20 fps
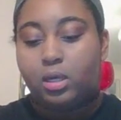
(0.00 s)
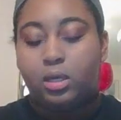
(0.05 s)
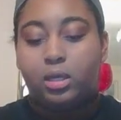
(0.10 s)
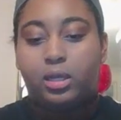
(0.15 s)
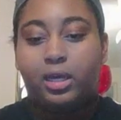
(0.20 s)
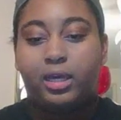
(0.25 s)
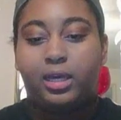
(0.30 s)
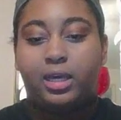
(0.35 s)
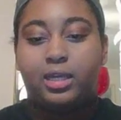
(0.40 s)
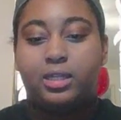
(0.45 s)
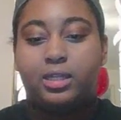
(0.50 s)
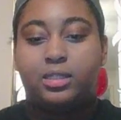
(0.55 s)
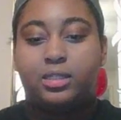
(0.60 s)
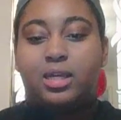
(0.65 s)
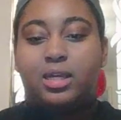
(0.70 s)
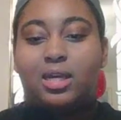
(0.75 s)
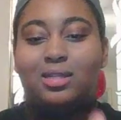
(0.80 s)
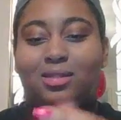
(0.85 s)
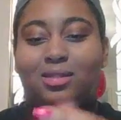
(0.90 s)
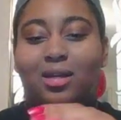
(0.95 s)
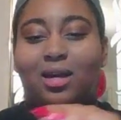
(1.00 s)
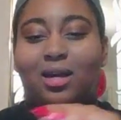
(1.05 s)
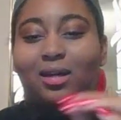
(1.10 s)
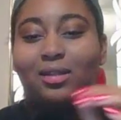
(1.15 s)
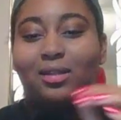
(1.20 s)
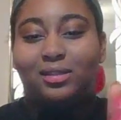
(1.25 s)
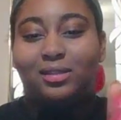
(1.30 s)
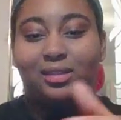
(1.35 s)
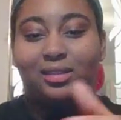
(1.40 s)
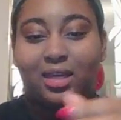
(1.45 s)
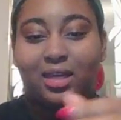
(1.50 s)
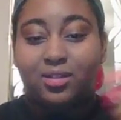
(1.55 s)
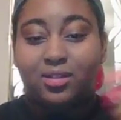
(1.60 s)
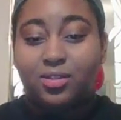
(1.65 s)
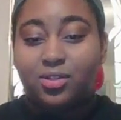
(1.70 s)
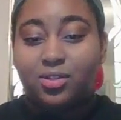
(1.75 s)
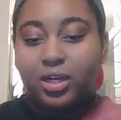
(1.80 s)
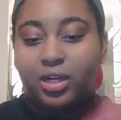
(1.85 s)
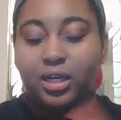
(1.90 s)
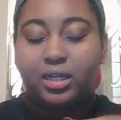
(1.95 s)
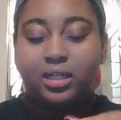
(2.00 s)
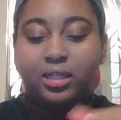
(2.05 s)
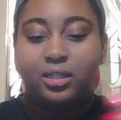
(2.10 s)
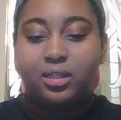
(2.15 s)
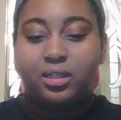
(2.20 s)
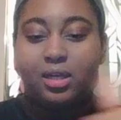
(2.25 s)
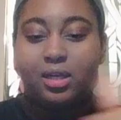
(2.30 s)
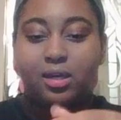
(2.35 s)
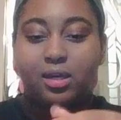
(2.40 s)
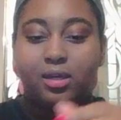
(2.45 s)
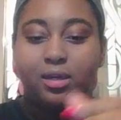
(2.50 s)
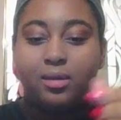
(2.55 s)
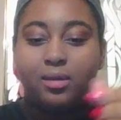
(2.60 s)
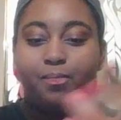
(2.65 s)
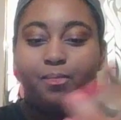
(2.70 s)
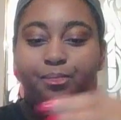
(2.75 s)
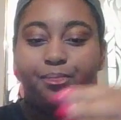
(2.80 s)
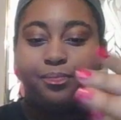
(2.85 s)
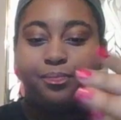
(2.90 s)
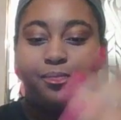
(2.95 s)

Like, it's not dense or anything,